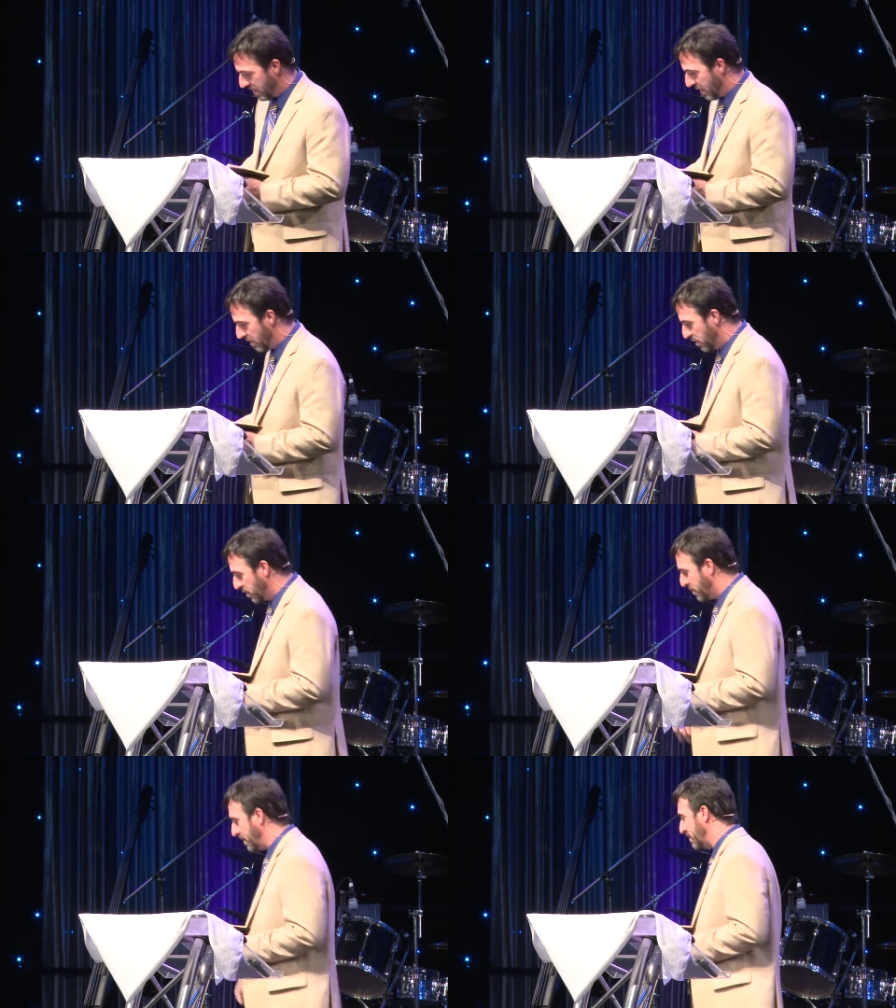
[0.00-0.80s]
In
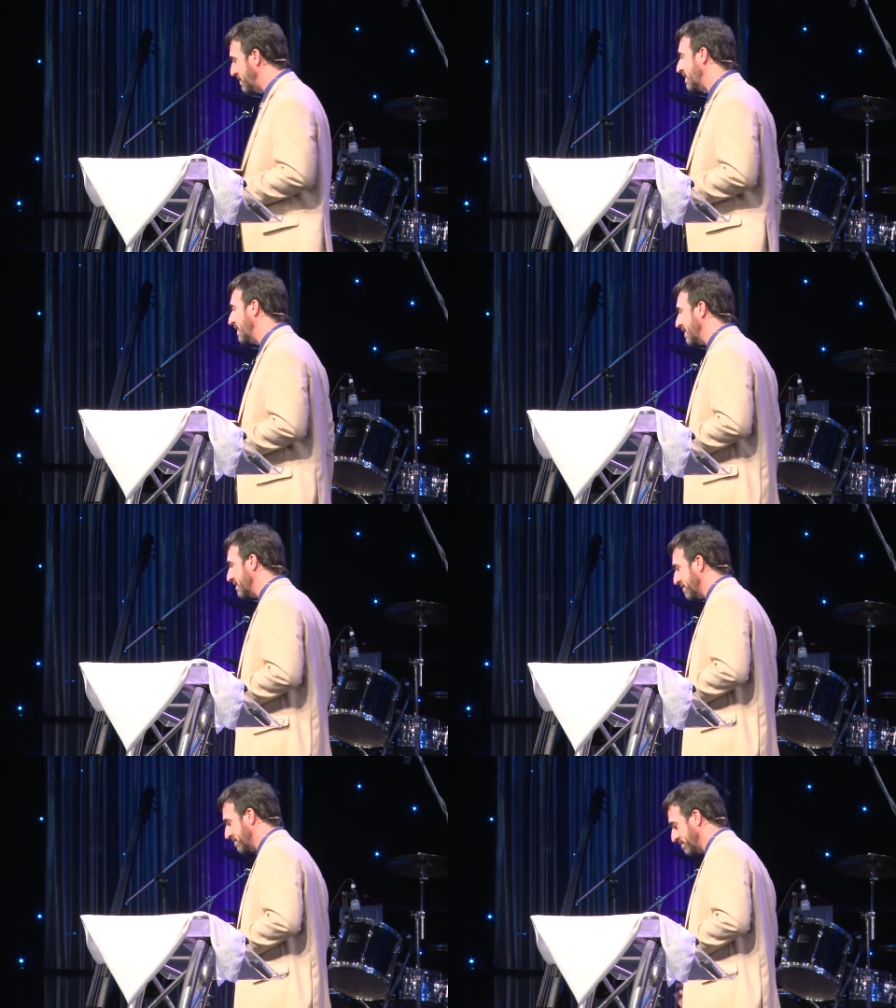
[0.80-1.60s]
Luke
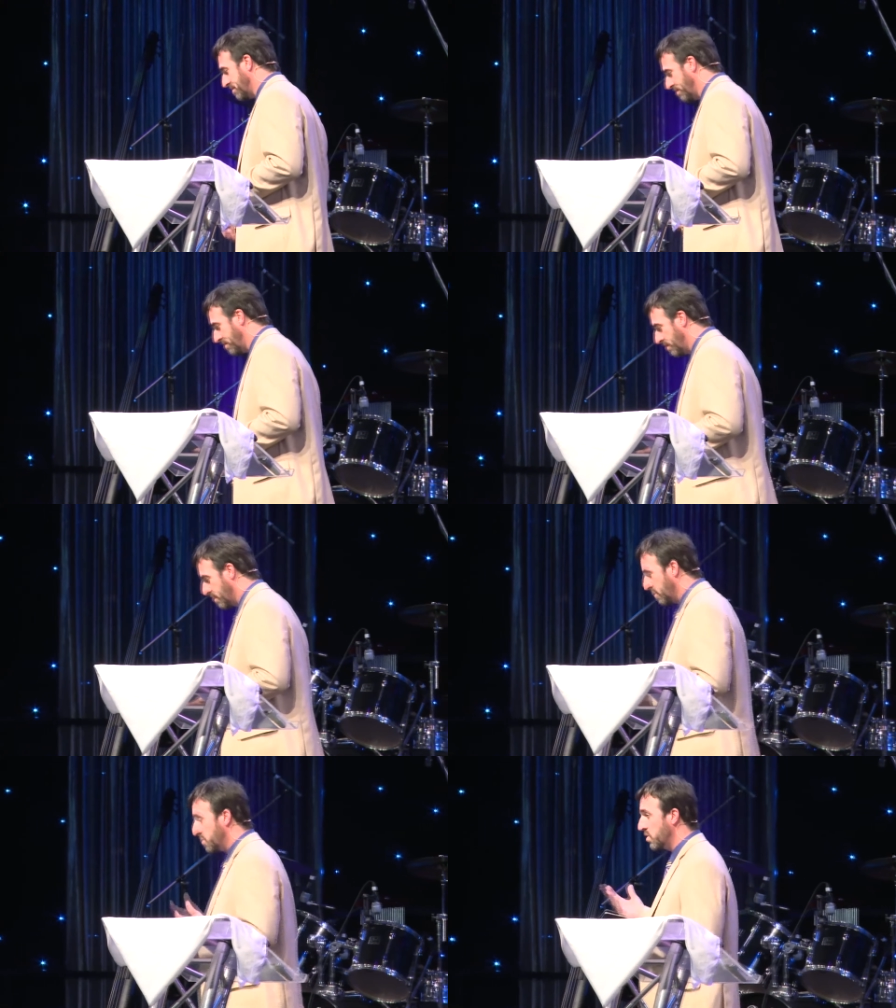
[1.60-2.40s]
15,
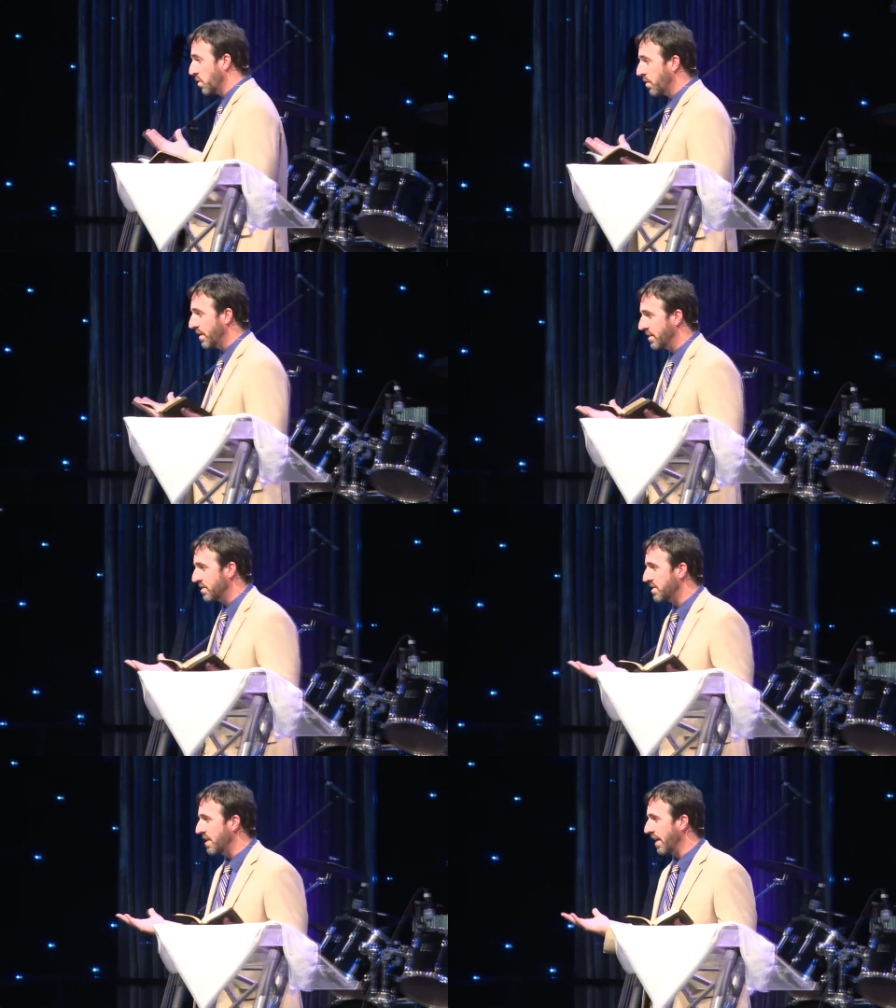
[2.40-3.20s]
the story is
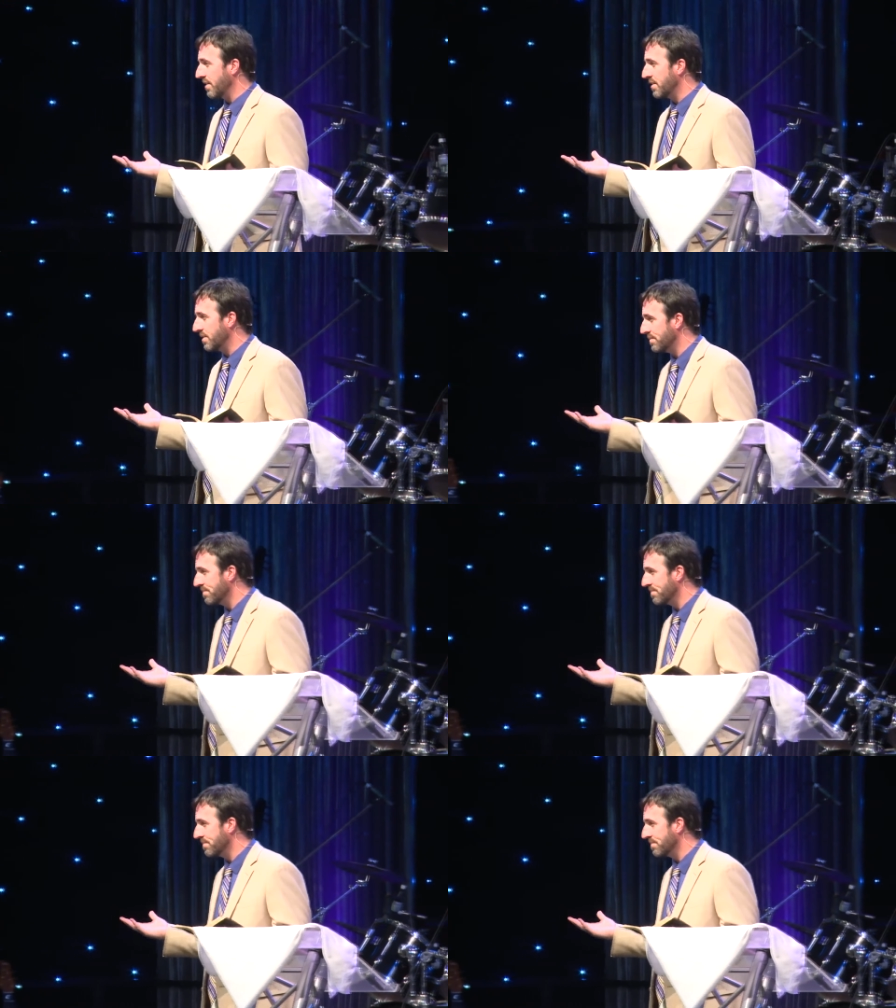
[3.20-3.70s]
set.